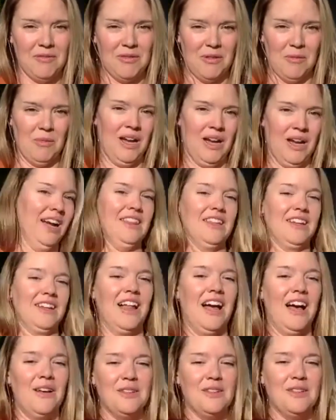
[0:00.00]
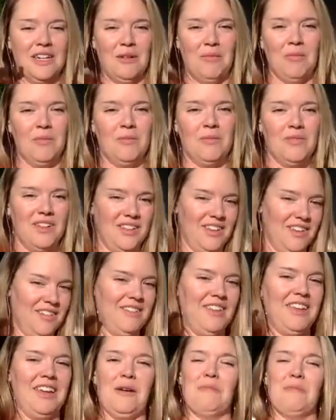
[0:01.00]
from behind the clouds and I'm
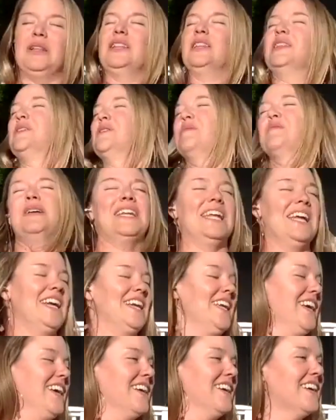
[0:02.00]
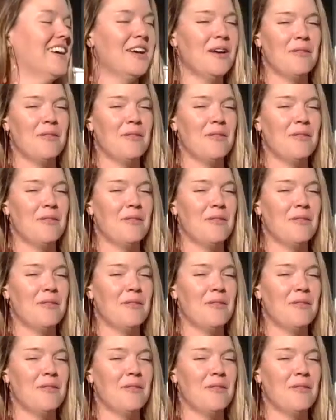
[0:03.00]
illuminating,